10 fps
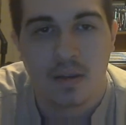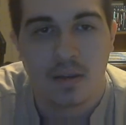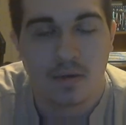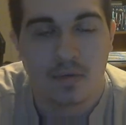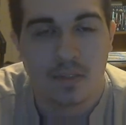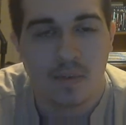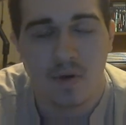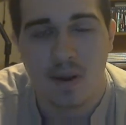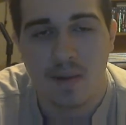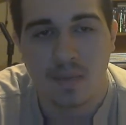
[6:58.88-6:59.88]
you know,
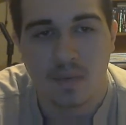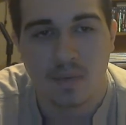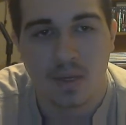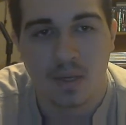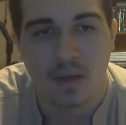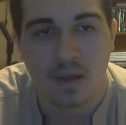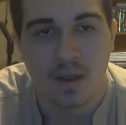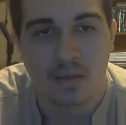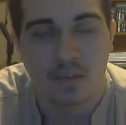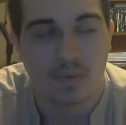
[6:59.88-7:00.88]
somewhere in between.
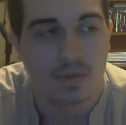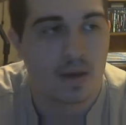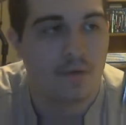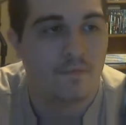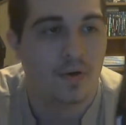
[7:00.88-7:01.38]
This one kind of